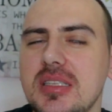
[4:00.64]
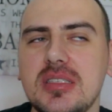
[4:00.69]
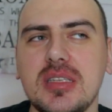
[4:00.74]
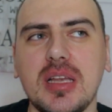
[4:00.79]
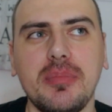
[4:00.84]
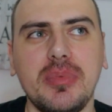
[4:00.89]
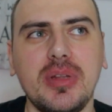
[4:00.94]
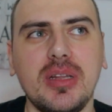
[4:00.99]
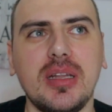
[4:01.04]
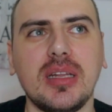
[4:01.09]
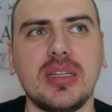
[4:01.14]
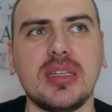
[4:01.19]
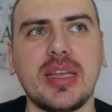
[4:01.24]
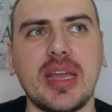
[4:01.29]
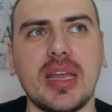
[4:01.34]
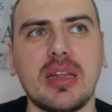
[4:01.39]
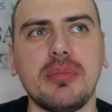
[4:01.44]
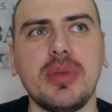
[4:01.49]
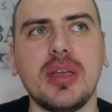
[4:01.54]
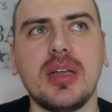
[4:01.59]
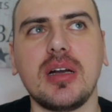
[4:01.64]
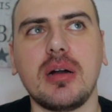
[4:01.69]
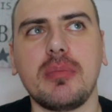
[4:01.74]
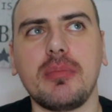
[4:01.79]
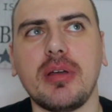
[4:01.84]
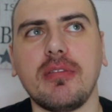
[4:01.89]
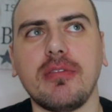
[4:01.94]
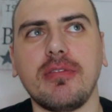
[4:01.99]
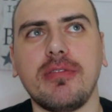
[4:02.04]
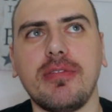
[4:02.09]
it's something that can
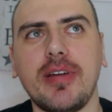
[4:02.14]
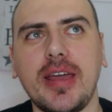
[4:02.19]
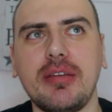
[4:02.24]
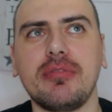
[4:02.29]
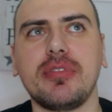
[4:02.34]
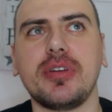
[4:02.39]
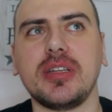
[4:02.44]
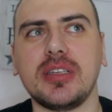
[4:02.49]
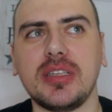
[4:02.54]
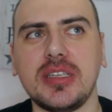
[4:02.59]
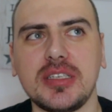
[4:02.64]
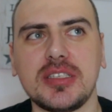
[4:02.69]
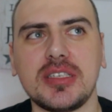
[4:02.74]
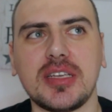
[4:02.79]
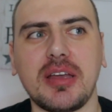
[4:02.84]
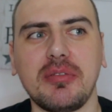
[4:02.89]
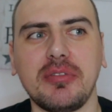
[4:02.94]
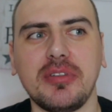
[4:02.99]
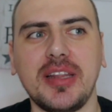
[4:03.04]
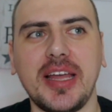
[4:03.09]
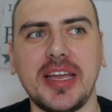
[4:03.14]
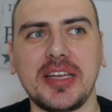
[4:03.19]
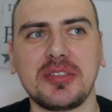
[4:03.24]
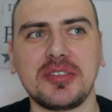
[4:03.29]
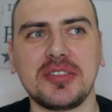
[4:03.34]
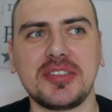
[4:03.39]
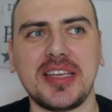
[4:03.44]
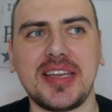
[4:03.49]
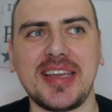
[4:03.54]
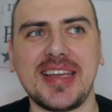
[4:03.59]
become my favorite dish, I would like
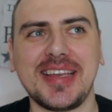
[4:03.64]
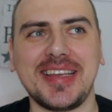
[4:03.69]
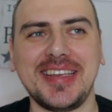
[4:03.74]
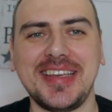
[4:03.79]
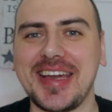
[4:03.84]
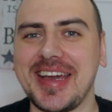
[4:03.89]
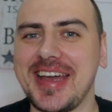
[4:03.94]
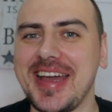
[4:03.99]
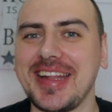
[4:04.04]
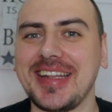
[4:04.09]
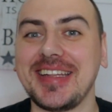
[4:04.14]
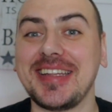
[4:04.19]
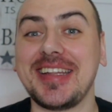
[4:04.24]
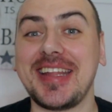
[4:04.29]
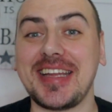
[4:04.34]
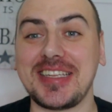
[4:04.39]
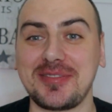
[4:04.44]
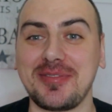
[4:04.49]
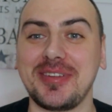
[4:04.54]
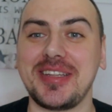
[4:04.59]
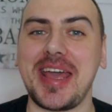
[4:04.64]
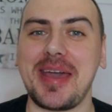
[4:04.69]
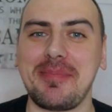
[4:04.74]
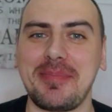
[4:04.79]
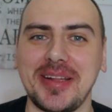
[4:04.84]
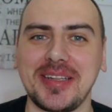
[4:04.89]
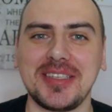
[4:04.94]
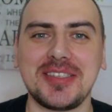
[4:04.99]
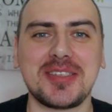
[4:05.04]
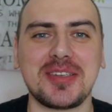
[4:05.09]
to say. Yeah, and that's what
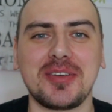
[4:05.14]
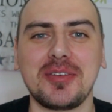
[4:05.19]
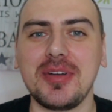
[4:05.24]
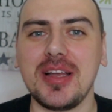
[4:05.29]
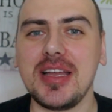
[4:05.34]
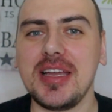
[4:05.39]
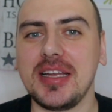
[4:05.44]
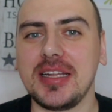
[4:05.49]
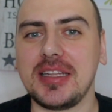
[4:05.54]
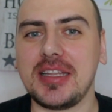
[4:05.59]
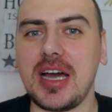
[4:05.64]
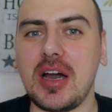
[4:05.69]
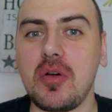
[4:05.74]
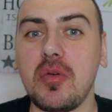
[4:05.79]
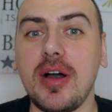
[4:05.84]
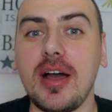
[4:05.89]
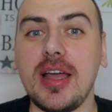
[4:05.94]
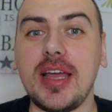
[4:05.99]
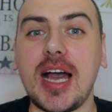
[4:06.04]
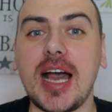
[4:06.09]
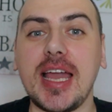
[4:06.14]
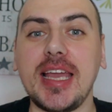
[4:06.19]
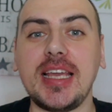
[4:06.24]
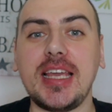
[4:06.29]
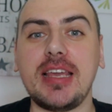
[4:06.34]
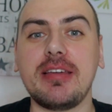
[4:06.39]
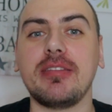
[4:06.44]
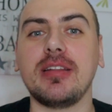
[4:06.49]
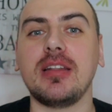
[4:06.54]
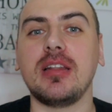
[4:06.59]
happened. So now I
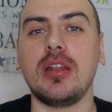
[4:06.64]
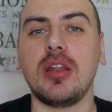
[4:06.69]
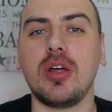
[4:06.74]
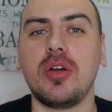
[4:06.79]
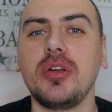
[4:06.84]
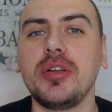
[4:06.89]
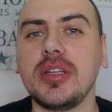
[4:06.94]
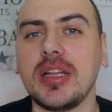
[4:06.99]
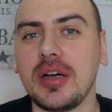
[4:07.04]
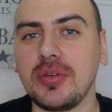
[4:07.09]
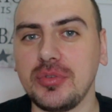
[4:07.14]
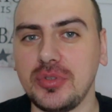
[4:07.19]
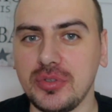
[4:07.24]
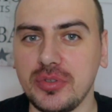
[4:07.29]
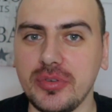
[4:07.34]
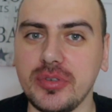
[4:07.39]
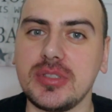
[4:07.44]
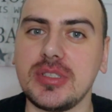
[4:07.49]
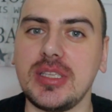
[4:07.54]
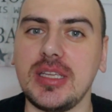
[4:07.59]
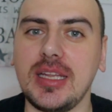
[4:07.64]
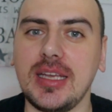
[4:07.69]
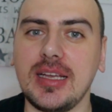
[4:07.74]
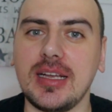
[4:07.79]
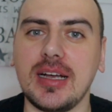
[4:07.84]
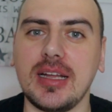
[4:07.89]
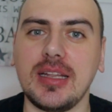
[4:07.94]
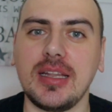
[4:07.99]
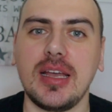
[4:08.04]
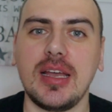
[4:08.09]
even learned how to cook
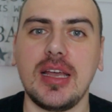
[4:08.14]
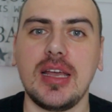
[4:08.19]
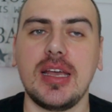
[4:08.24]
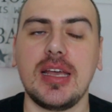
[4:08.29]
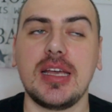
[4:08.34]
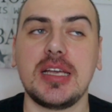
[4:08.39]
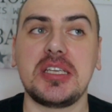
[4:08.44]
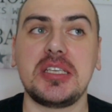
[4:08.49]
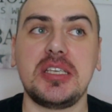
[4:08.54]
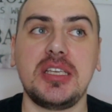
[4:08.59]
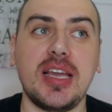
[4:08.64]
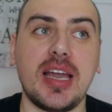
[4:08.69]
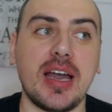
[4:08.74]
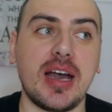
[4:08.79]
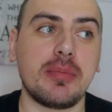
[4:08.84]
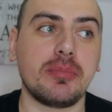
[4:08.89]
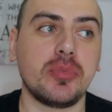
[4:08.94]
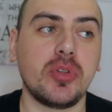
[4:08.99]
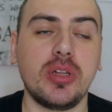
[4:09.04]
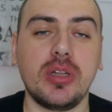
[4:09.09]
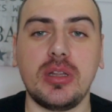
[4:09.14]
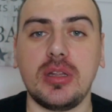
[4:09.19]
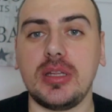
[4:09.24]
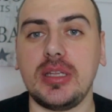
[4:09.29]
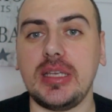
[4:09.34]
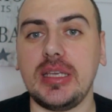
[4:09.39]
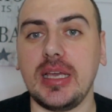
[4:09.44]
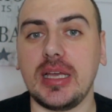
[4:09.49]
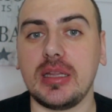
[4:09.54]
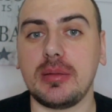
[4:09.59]
sinigang. Yeah, I'm not
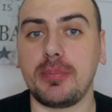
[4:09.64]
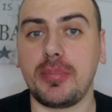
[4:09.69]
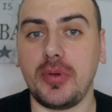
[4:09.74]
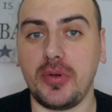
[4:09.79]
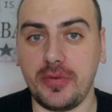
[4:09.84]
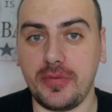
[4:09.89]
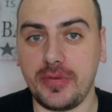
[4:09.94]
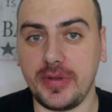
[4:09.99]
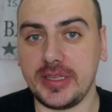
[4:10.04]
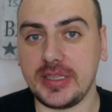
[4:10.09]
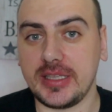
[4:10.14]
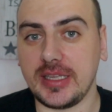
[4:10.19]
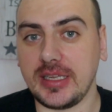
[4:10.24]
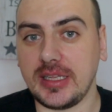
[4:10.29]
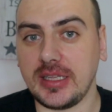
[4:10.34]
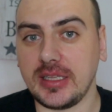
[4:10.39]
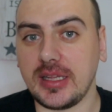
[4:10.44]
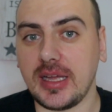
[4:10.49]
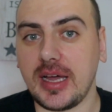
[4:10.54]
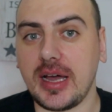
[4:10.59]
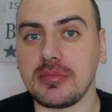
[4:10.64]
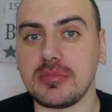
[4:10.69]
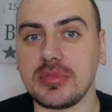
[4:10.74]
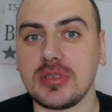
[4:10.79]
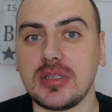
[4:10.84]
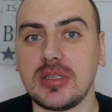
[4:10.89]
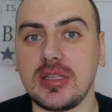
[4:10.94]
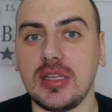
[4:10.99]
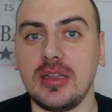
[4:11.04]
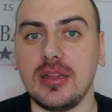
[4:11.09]
yet perfect in it. I'm
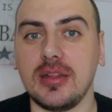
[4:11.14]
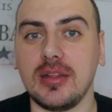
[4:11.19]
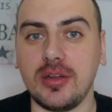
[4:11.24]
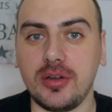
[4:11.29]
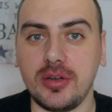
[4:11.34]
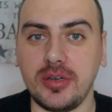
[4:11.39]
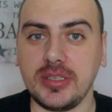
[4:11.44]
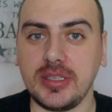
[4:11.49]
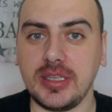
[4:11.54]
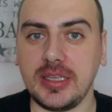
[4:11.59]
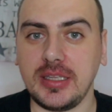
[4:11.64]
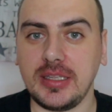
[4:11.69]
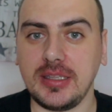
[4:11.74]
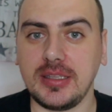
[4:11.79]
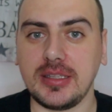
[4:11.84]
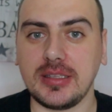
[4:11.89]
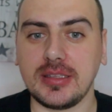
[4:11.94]
still learning.